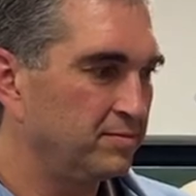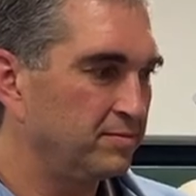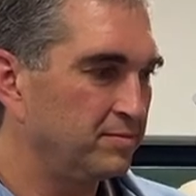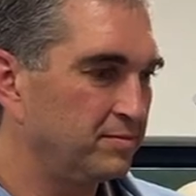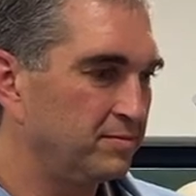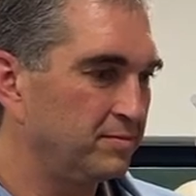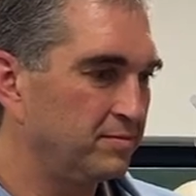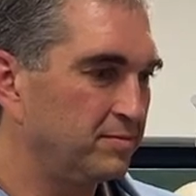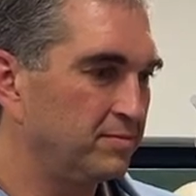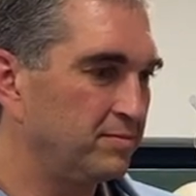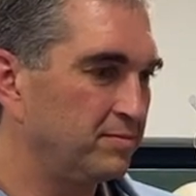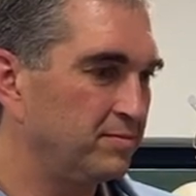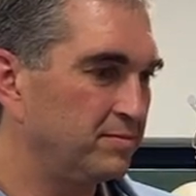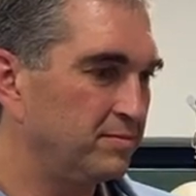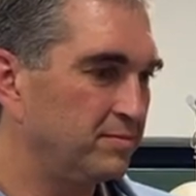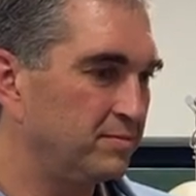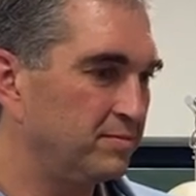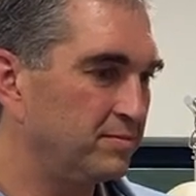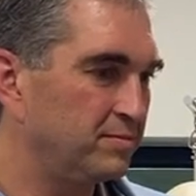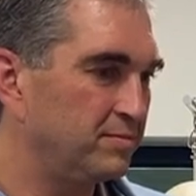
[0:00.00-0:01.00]

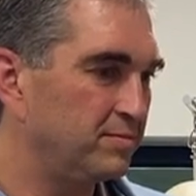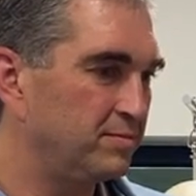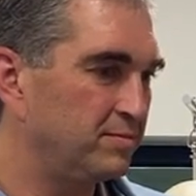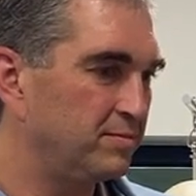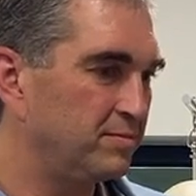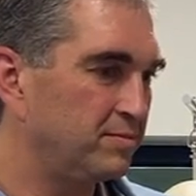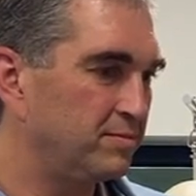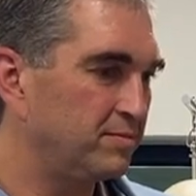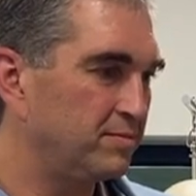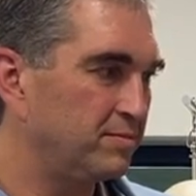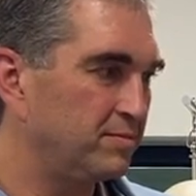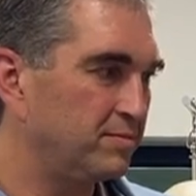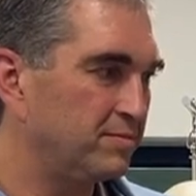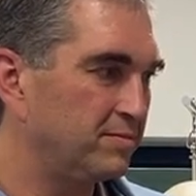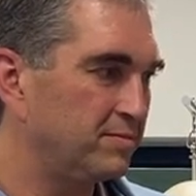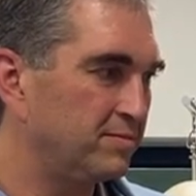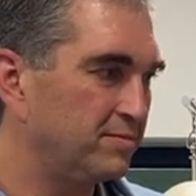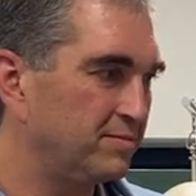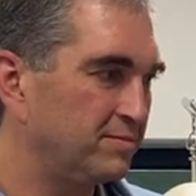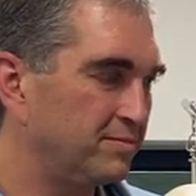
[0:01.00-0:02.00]

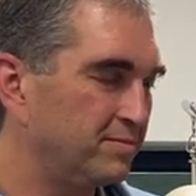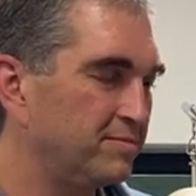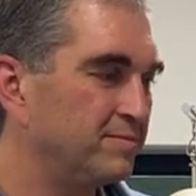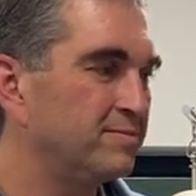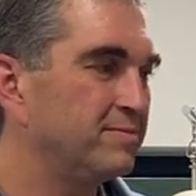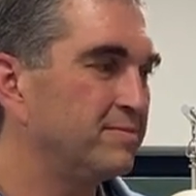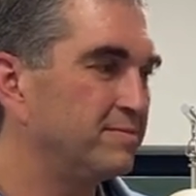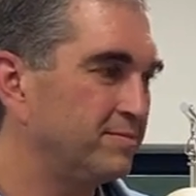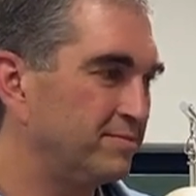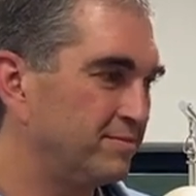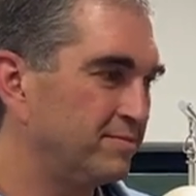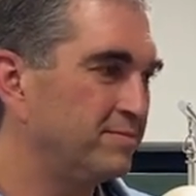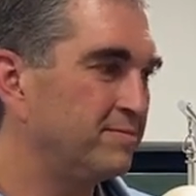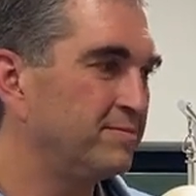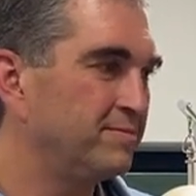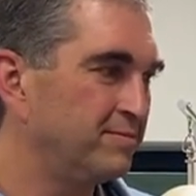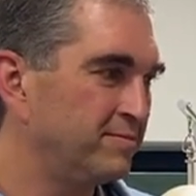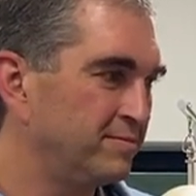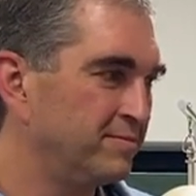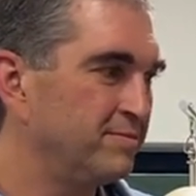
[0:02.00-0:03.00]

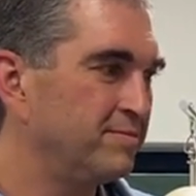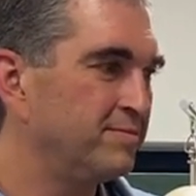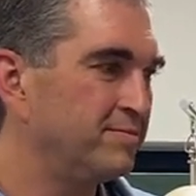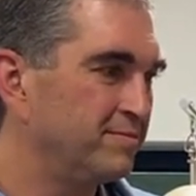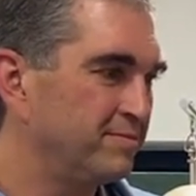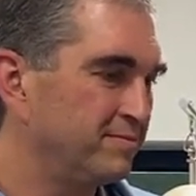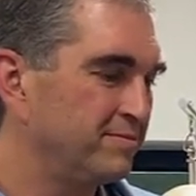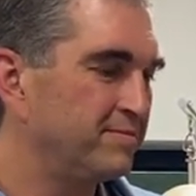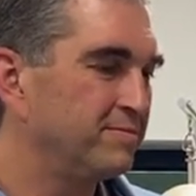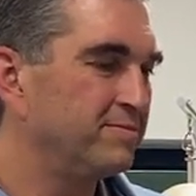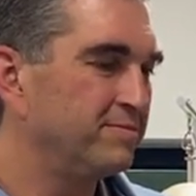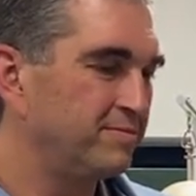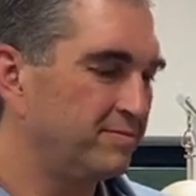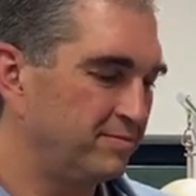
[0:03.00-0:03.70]
No words are spoken by the person on screen.